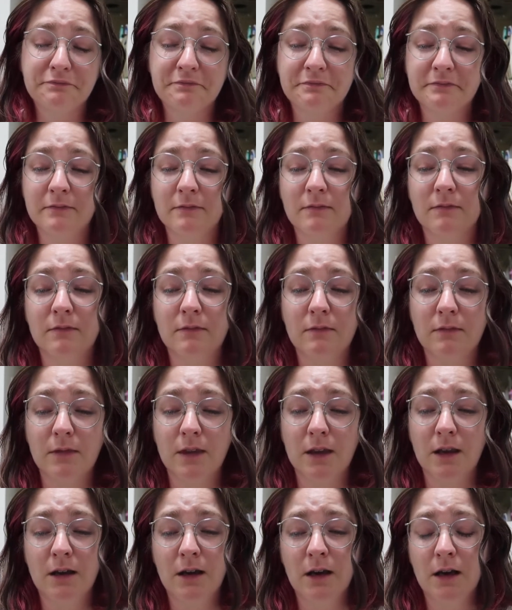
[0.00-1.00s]

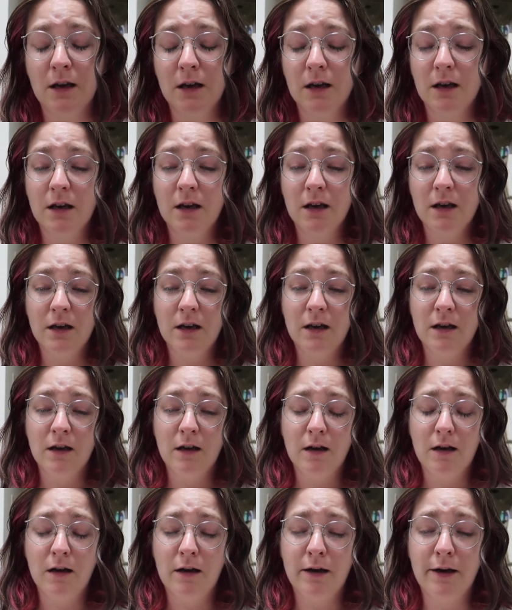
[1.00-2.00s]

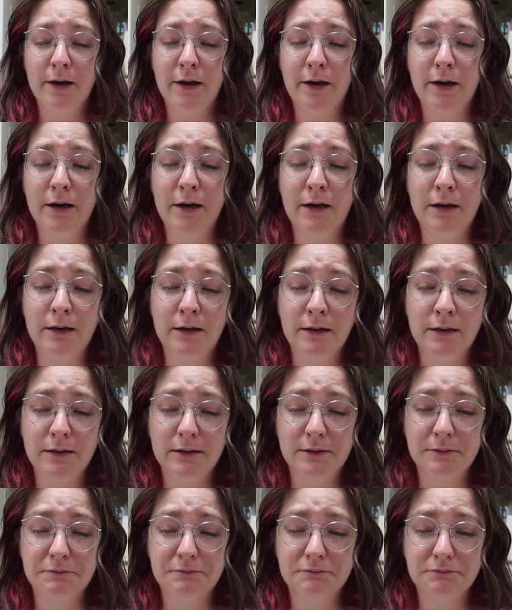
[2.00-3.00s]

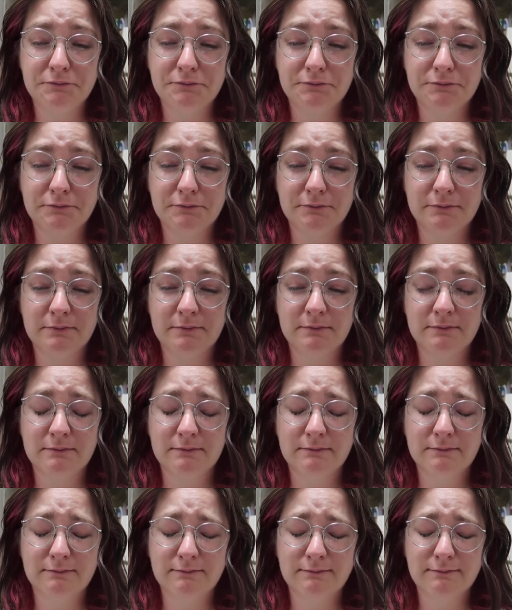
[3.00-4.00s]

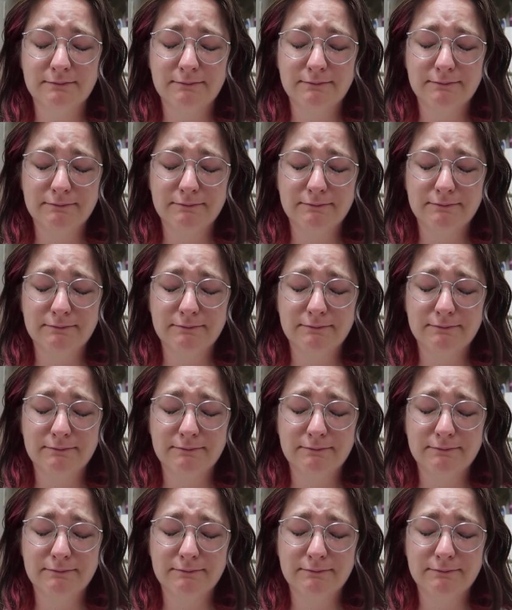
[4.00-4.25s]
(silence)